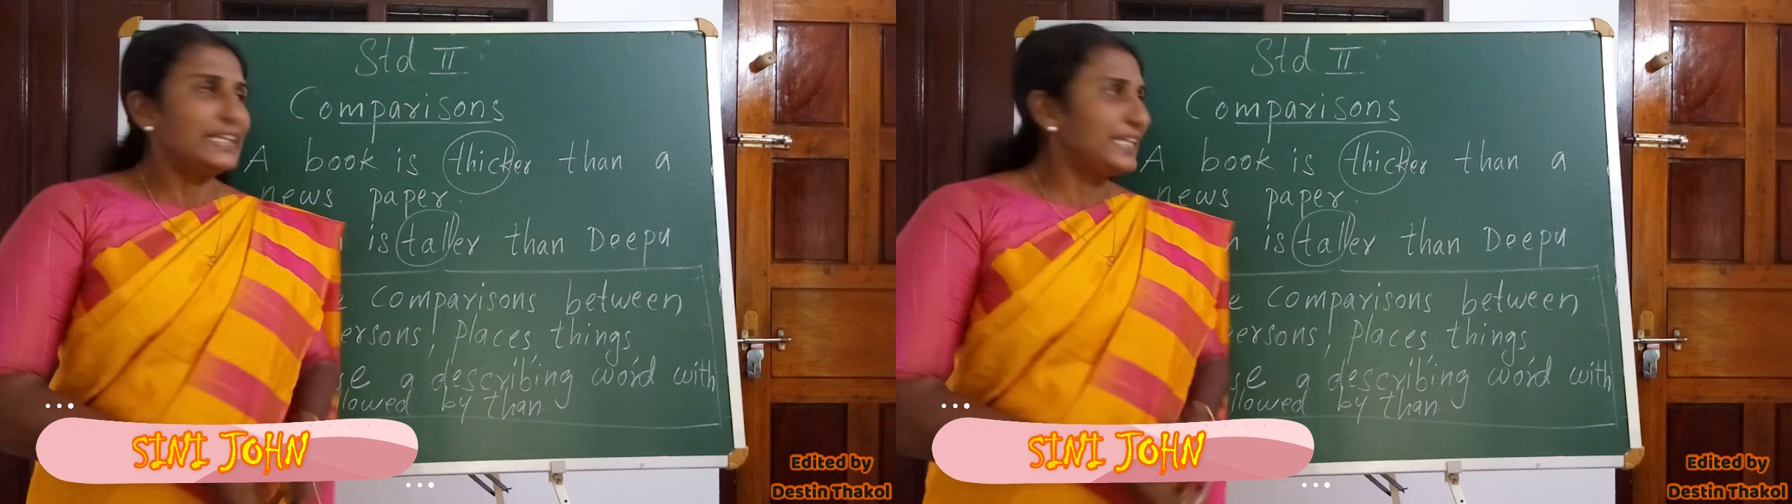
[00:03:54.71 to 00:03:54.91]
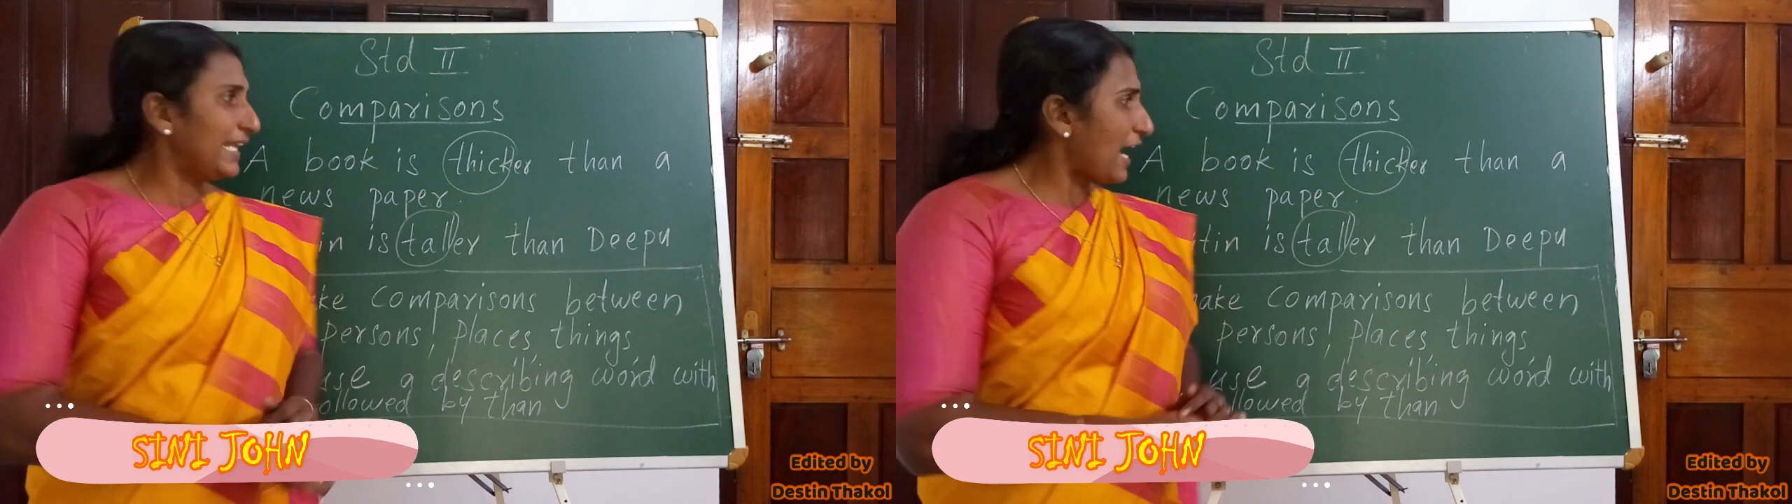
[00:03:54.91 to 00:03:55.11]

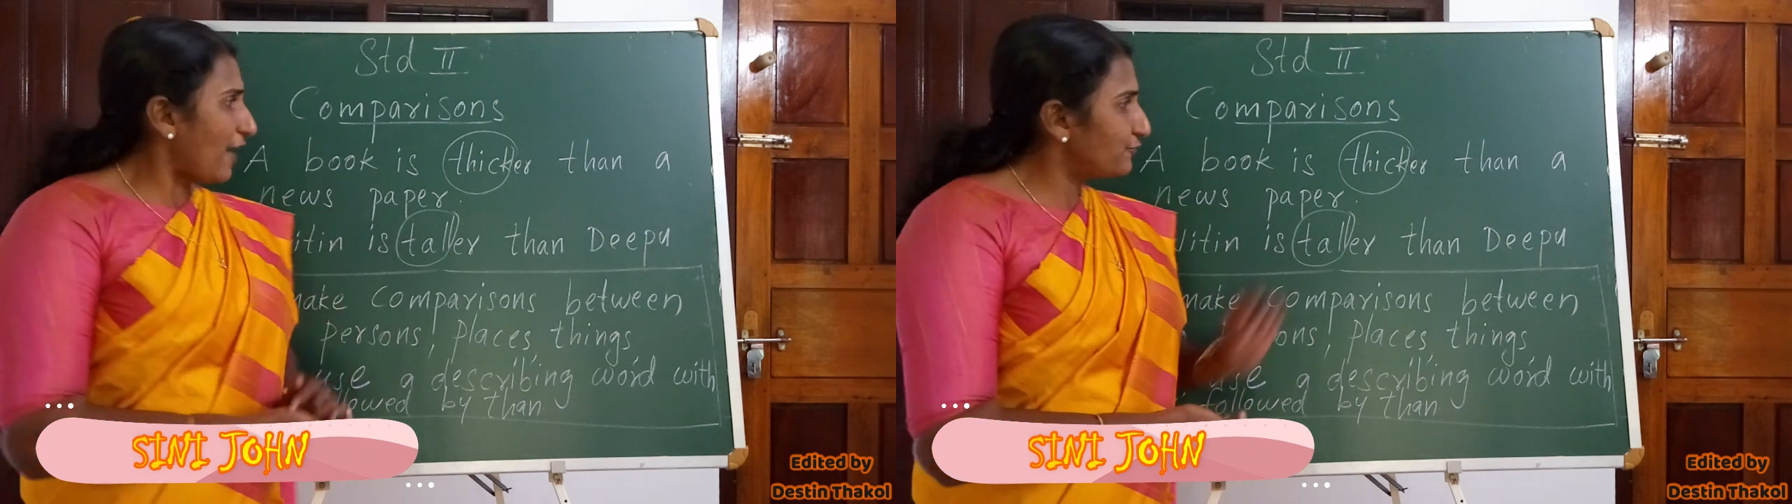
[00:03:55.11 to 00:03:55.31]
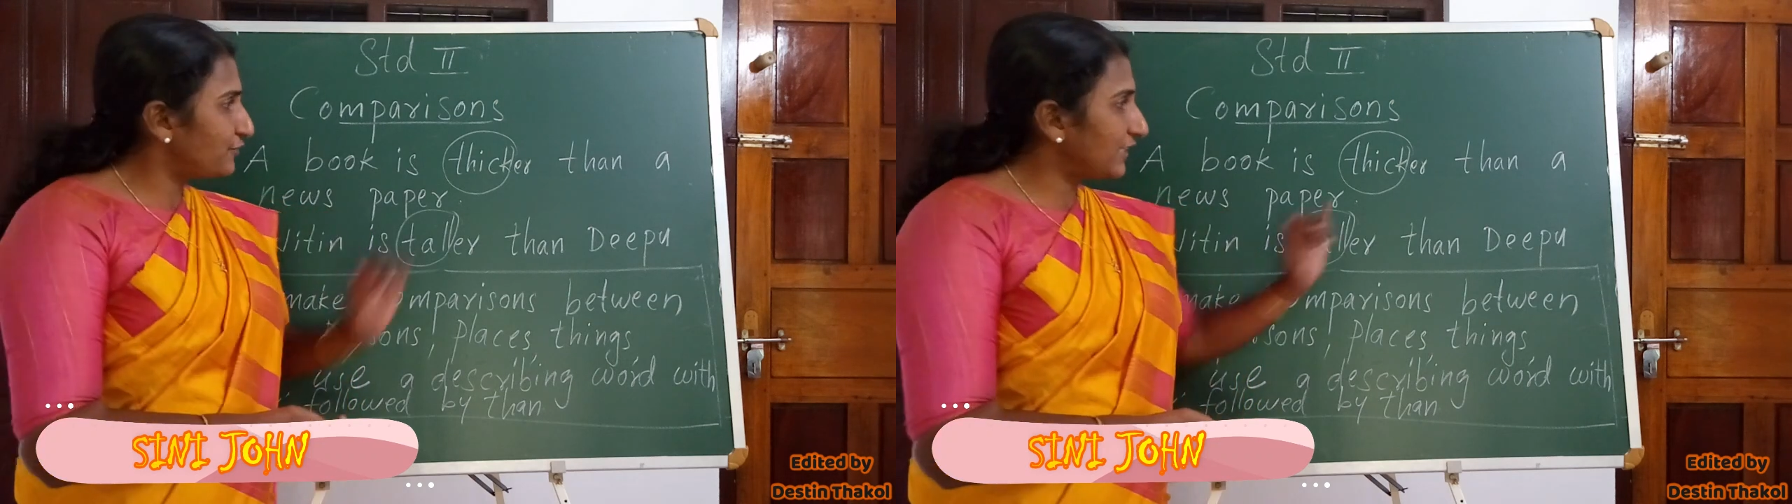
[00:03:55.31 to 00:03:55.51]
Then
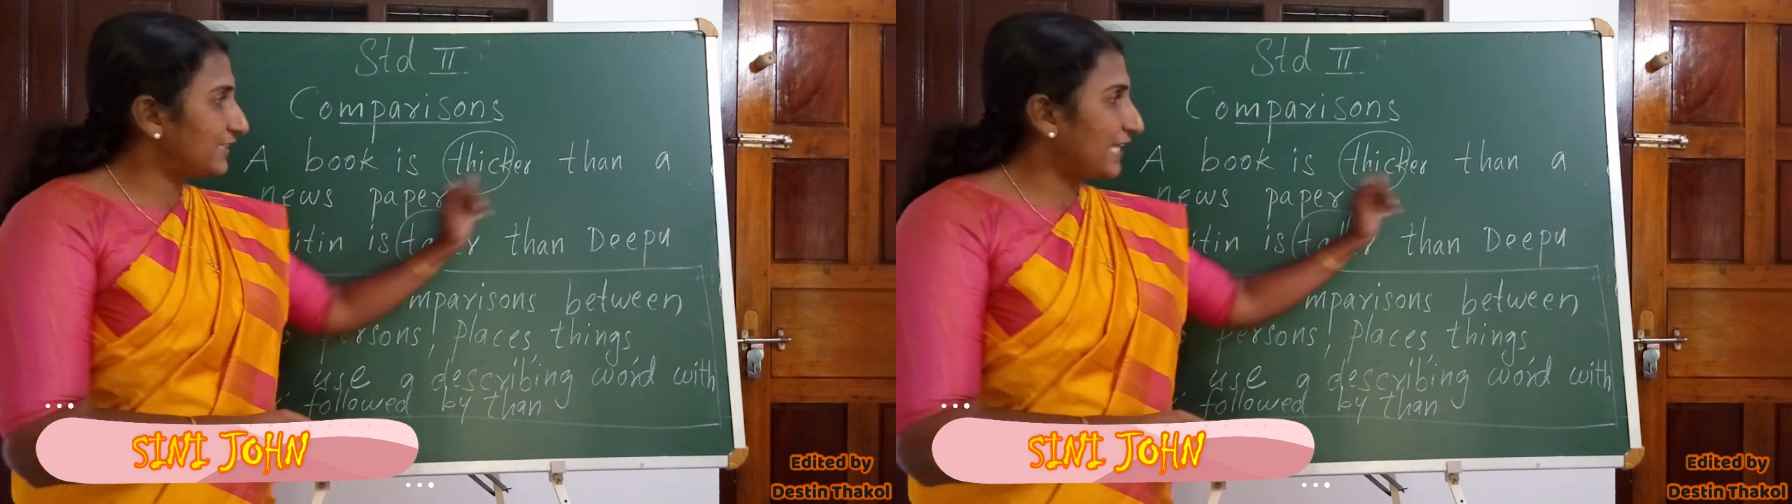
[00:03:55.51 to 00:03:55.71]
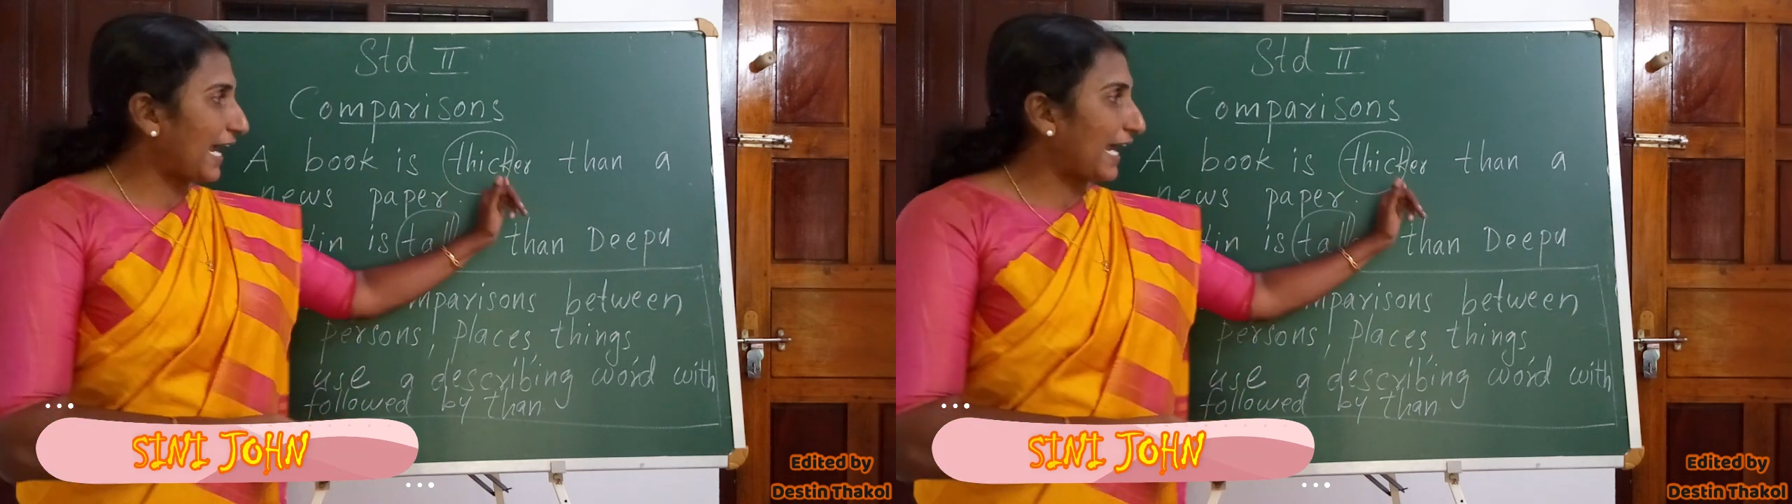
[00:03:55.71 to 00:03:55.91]
after
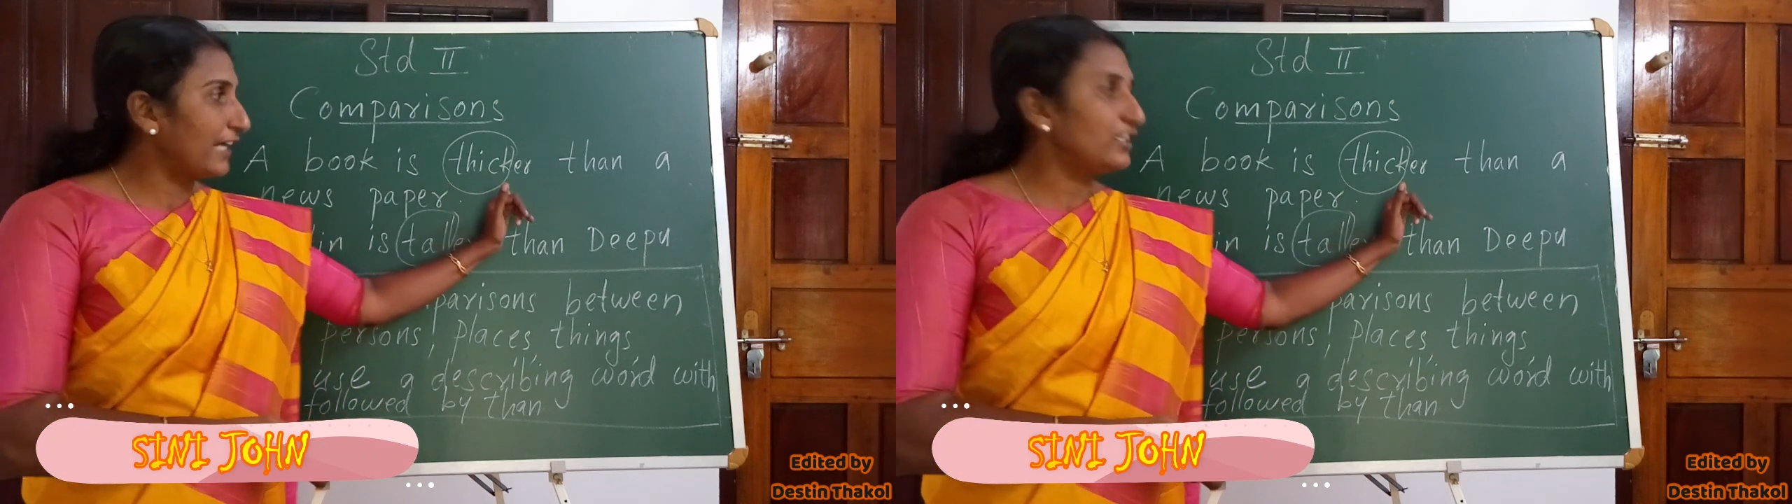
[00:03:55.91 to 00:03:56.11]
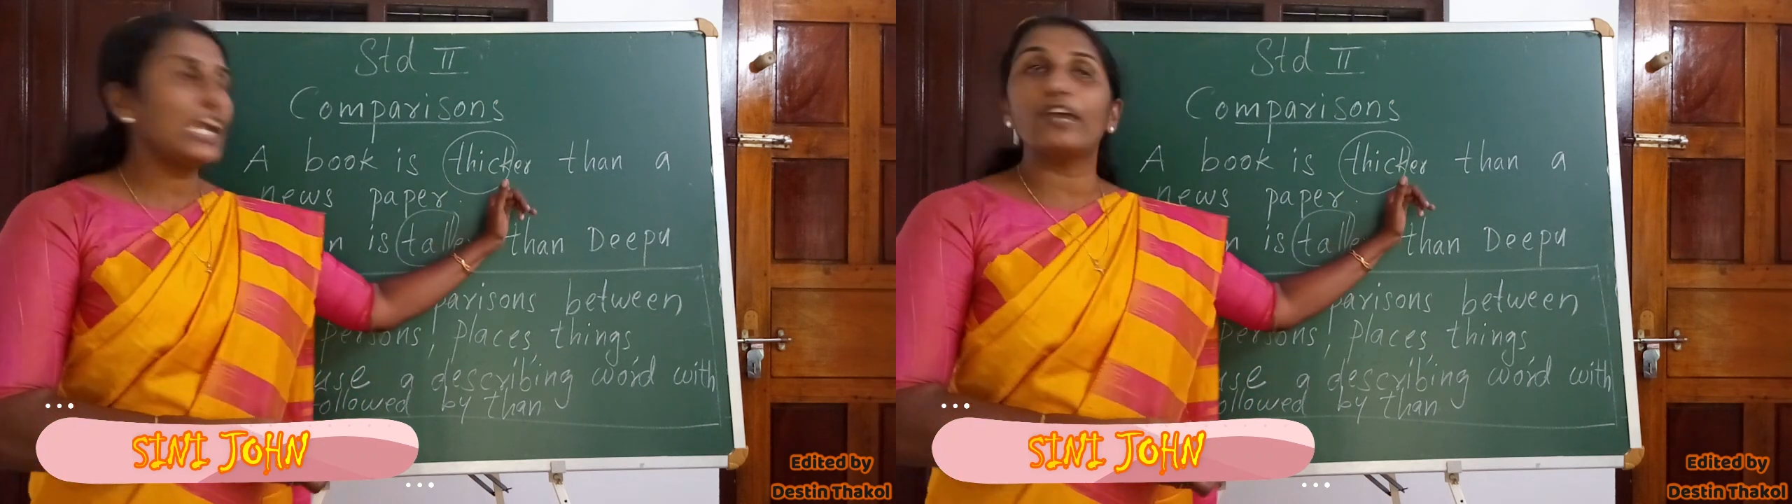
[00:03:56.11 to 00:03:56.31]
that